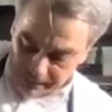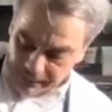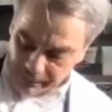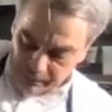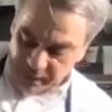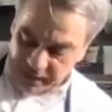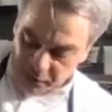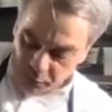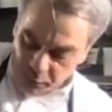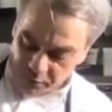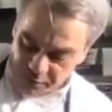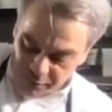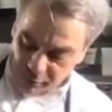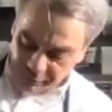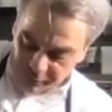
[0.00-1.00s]
because
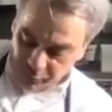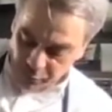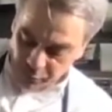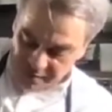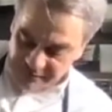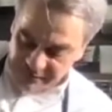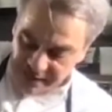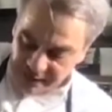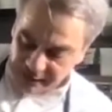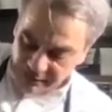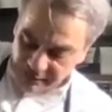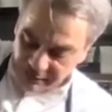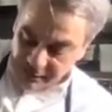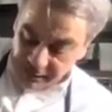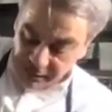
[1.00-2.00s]
of those very,
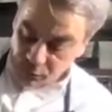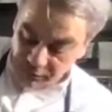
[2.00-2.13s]
very good